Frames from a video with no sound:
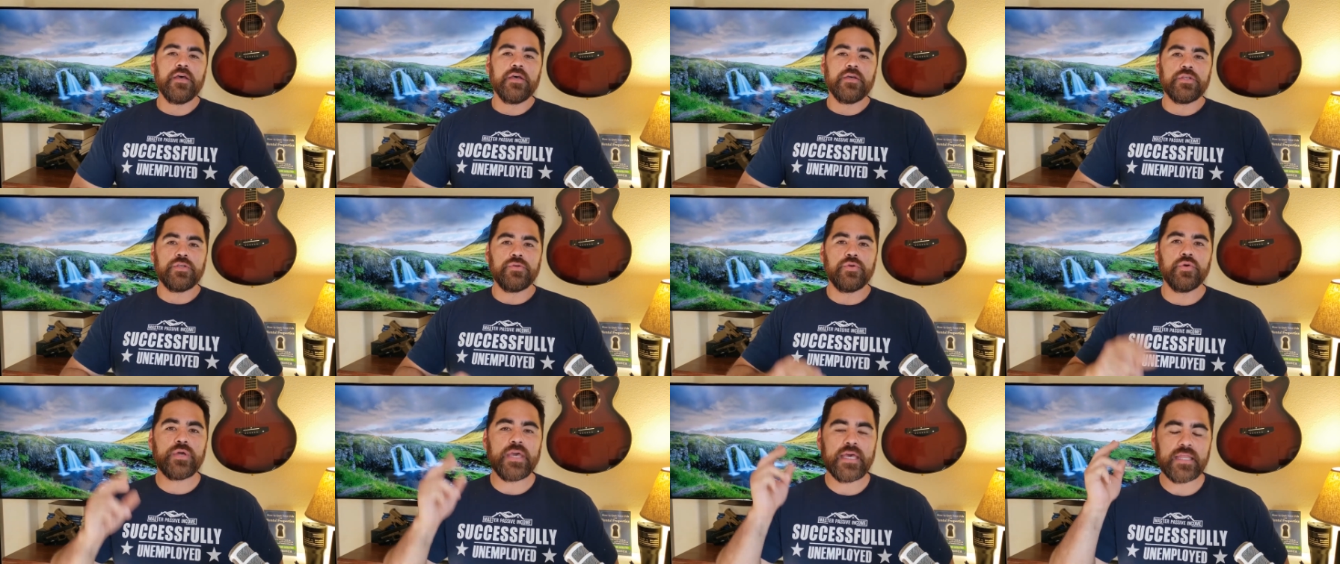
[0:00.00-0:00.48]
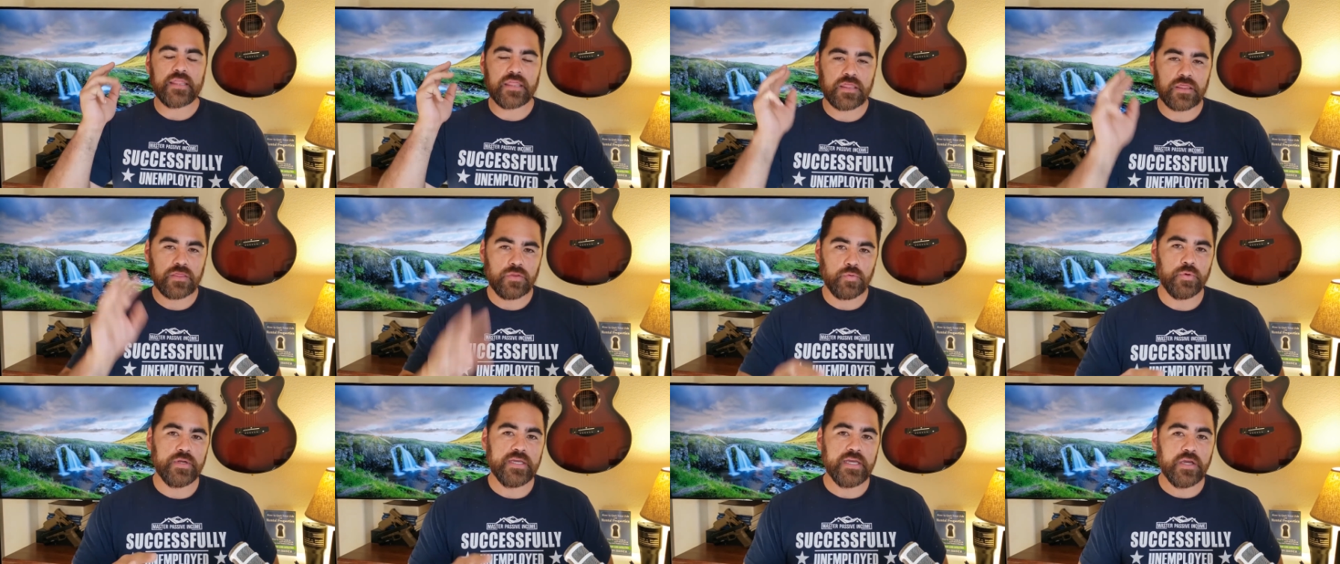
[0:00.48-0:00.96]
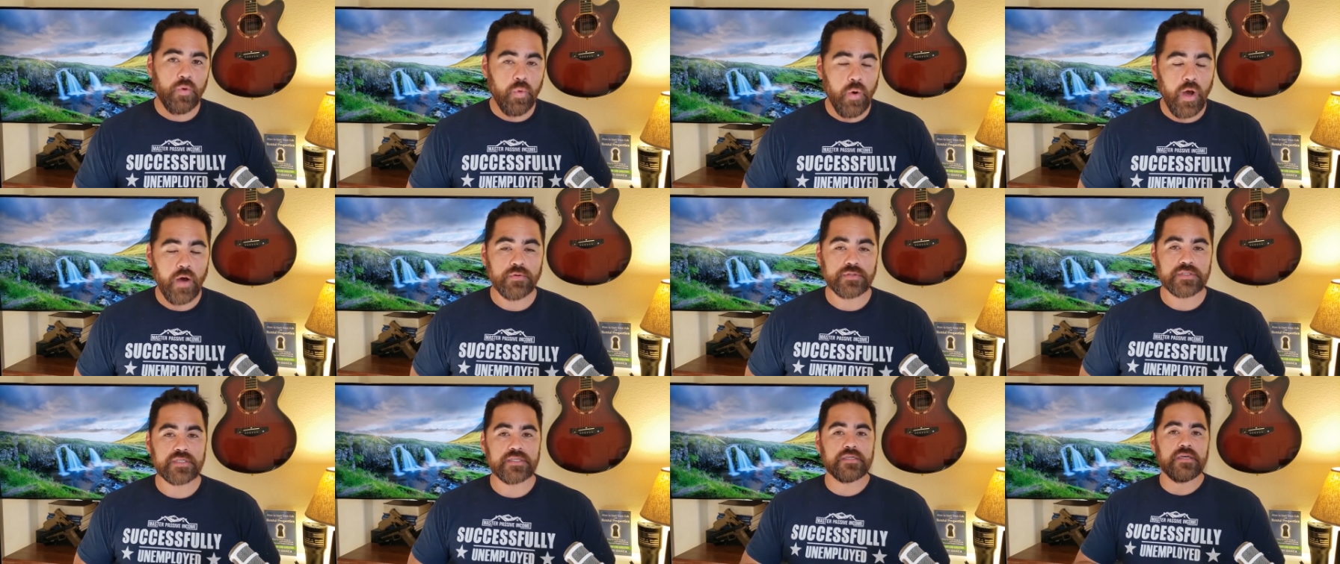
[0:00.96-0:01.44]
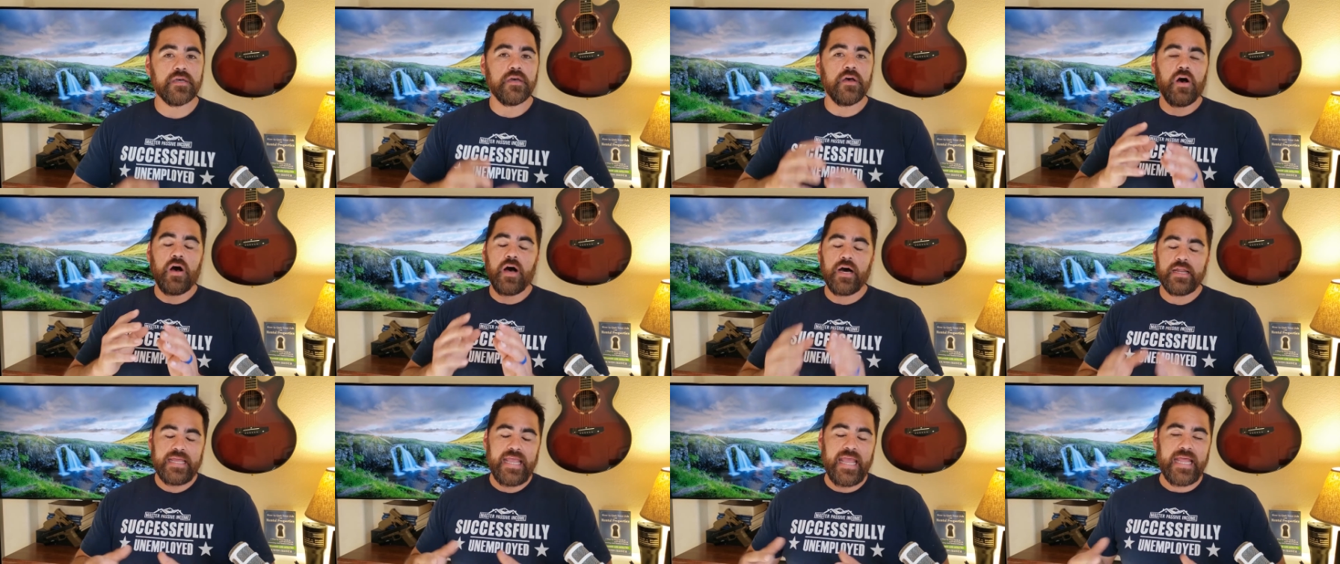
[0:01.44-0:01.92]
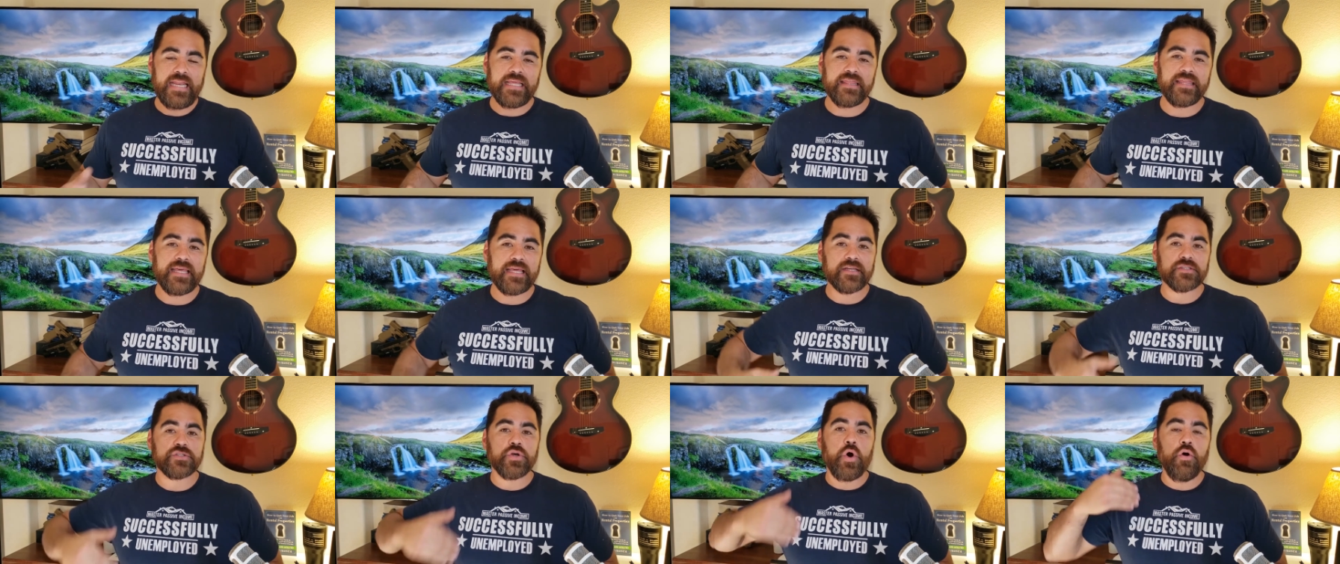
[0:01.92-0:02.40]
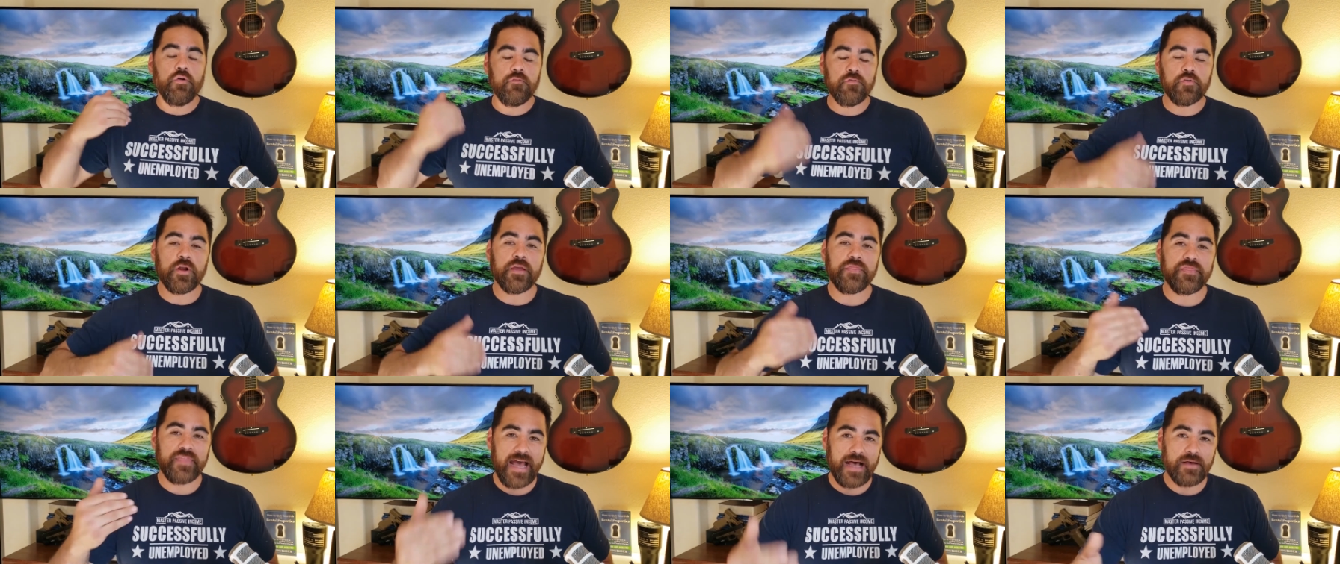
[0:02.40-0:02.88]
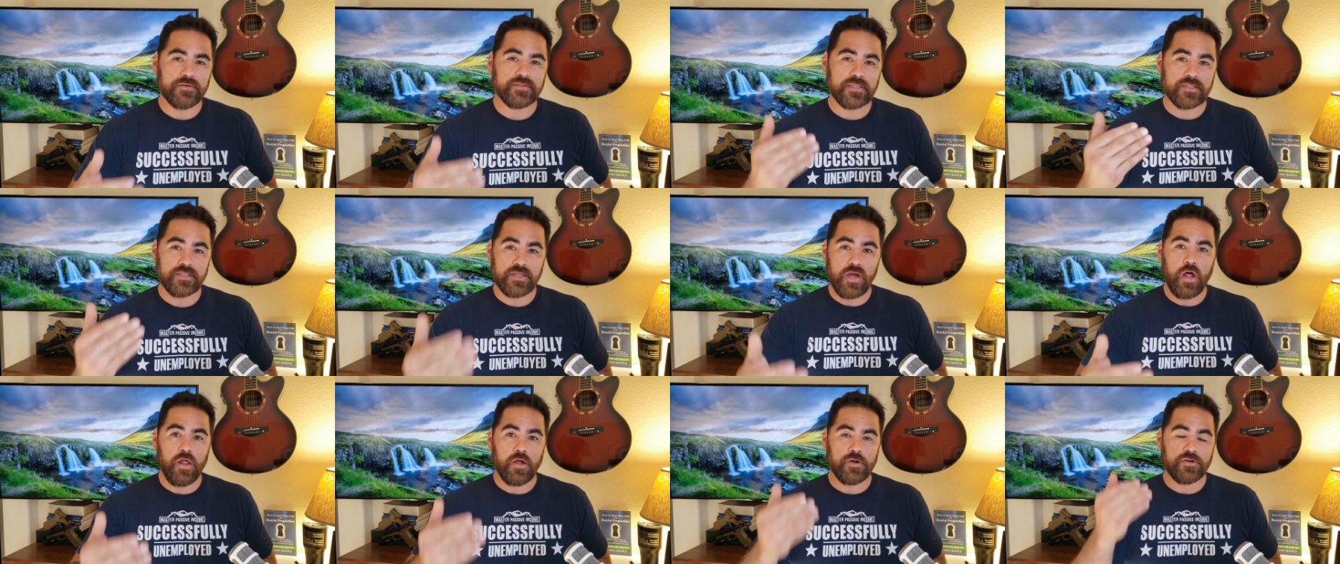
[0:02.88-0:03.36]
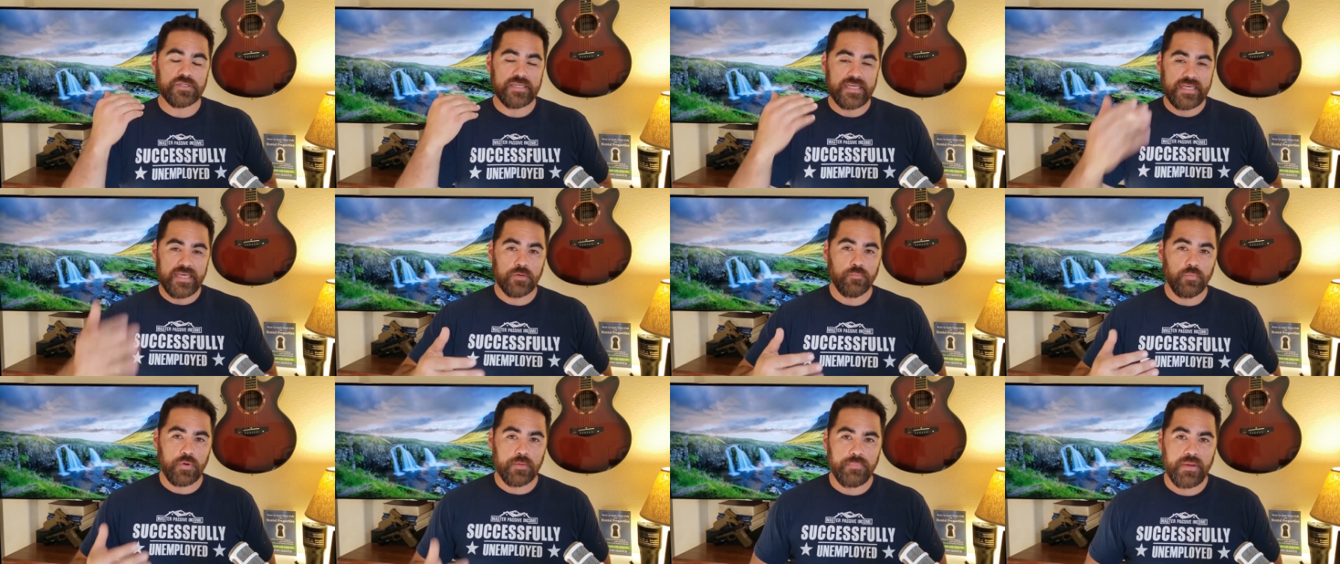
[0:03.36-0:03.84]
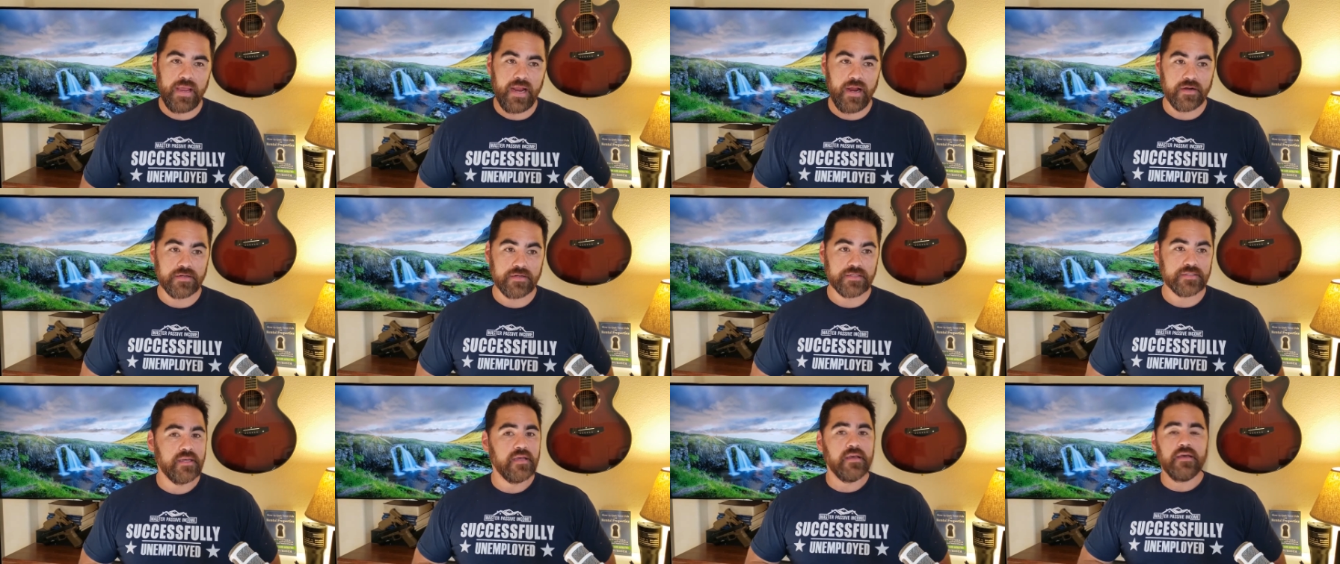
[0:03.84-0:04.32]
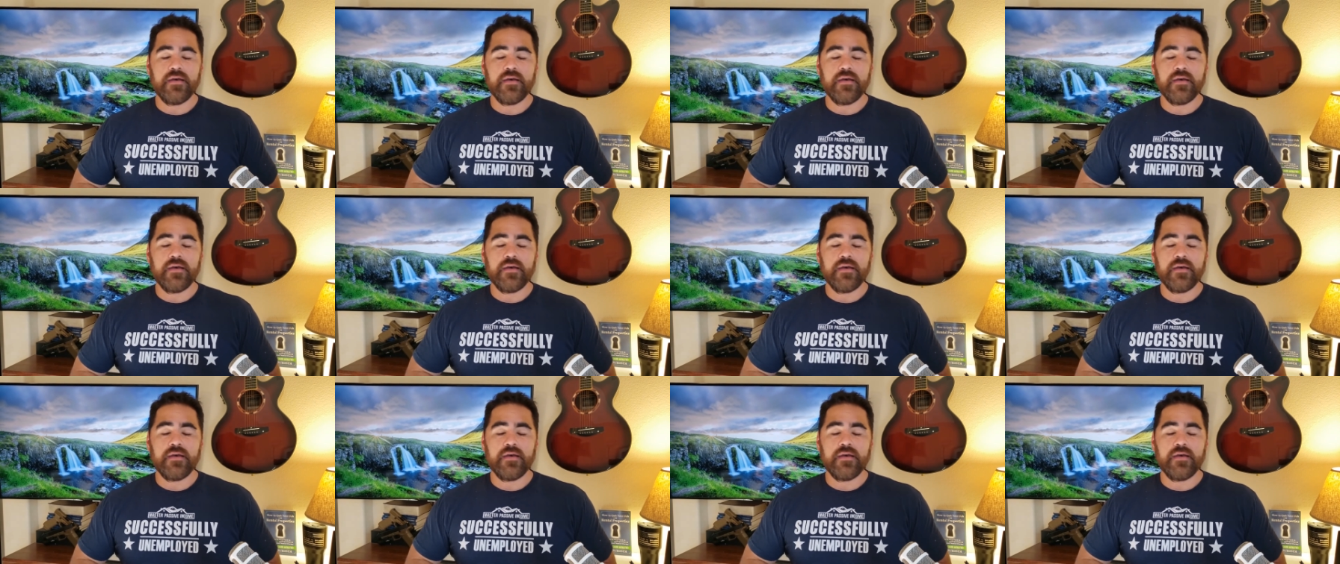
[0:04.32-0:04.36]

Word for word: You get three quotes on anything that's over a $1,000 in repairs.